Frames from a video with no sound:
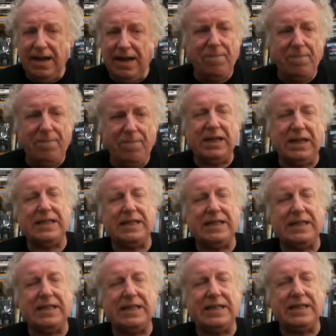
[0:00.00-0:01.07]
Everybody's
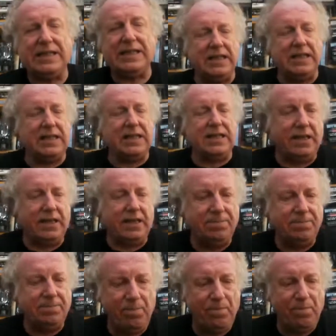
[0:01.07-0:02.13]
a lovely
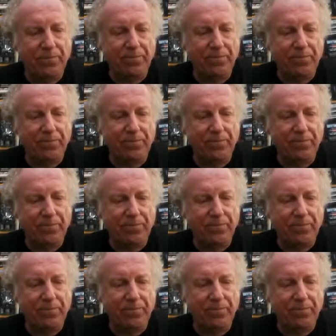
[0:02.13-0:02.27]
time.